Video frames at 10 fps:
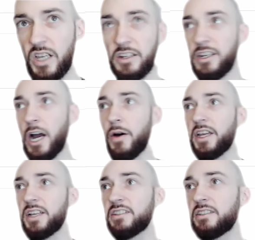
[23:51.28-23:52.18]
Now I
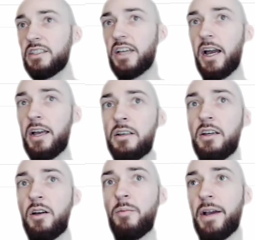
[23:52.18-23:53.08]
can see that
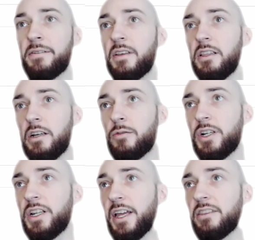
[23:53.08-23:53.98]
my delivery
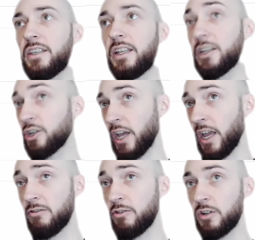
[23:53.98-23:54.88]
date didn't
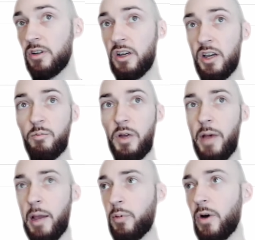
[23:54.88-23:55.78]
change, but
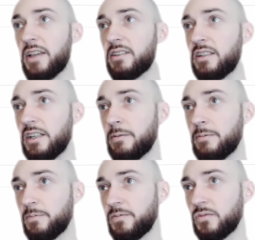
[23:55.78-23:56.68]
my price did.
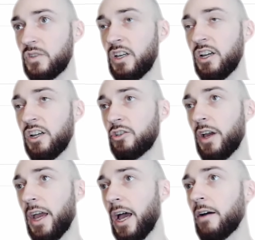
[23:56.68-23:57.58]
So I
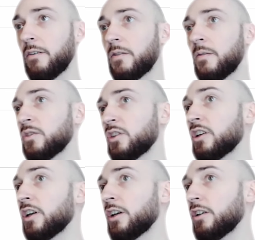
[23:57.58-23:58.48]
have
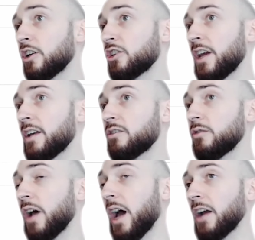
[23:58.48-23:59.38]
the chance
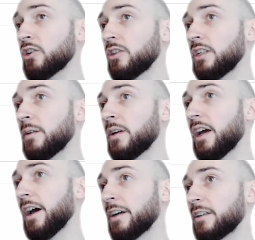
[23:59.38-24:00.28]
to actually
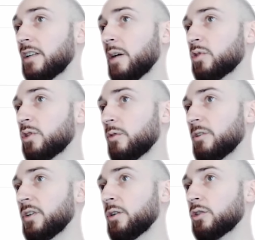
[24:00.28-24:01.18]
accept,
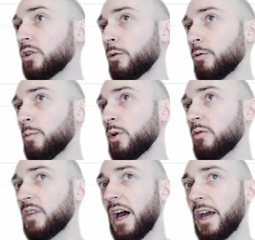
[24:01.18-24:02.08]
refuse, or remove
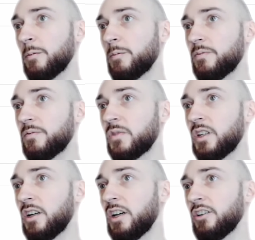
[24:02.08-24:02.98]
the item.
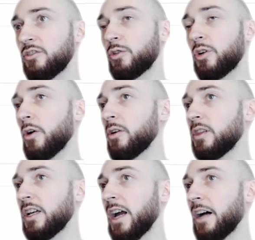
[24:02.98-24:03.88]
So
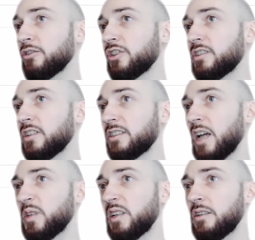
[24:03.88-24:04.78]
currently, I'll just
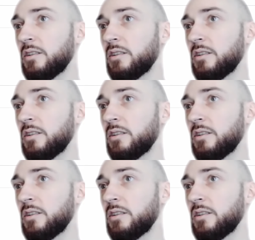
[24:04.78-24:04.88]
accept it.